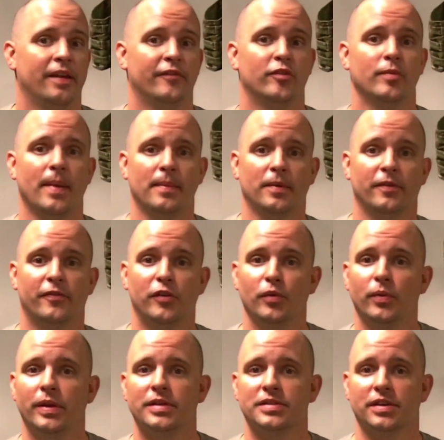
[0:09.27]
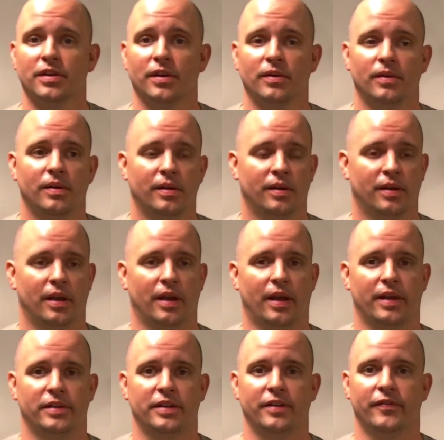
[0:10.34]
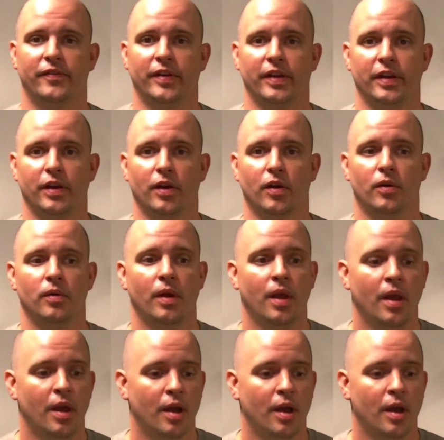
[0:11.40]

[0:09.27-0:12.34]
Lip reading: If you remember a few weeks ago, I did a video